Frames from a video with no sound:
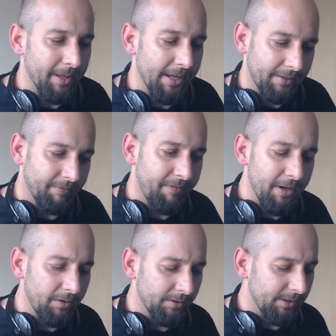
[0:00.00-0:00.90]
It
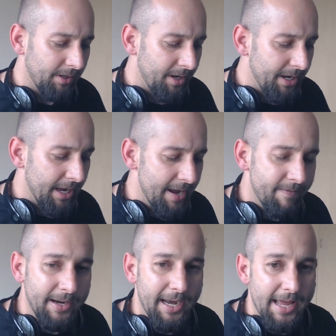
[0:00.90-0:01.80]
feels
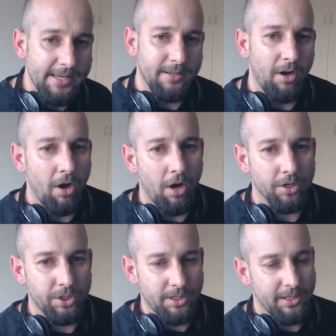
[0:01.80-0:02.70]
even less harsh